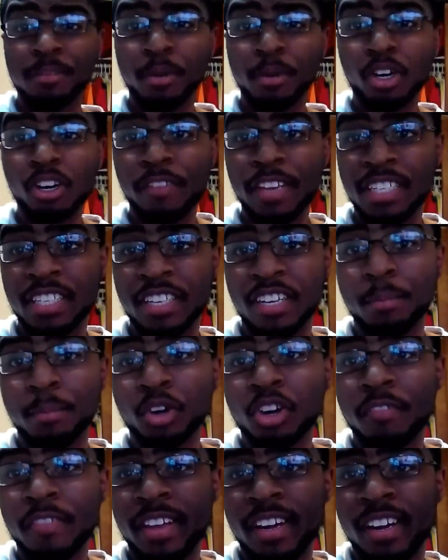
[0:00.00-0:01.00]
The motivation, the
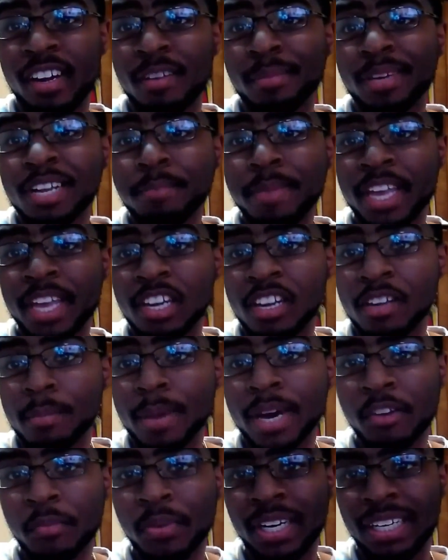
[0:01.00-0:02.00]
motivator, the money maker, the
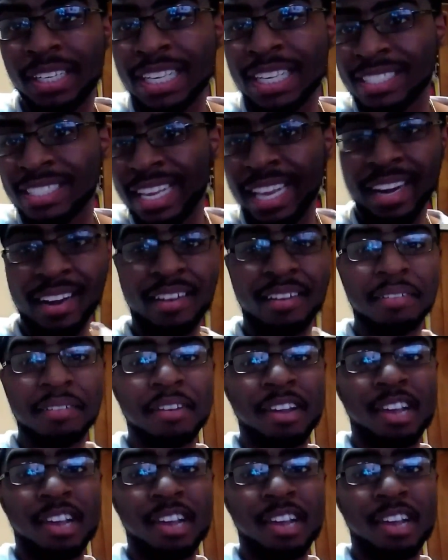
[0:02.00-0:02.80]
motivated. let's get it.